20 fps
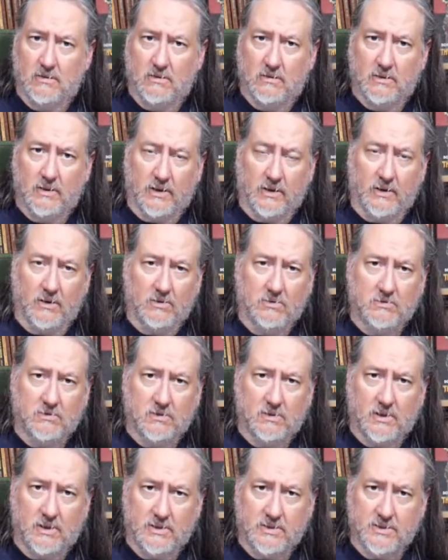You know,
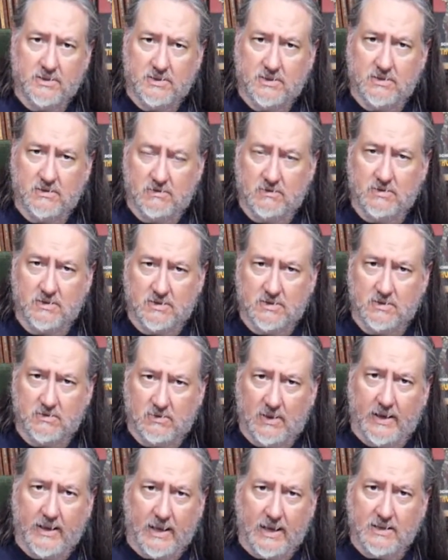and just do
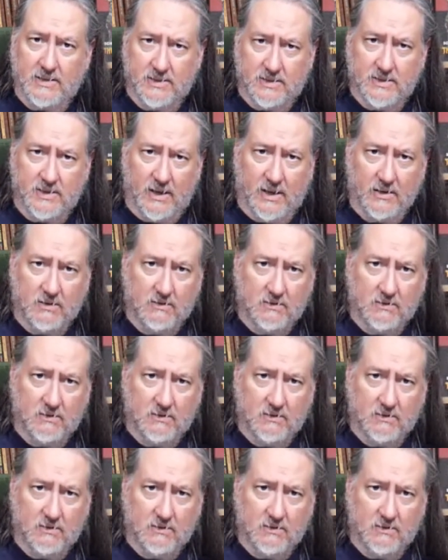like 8 to 10.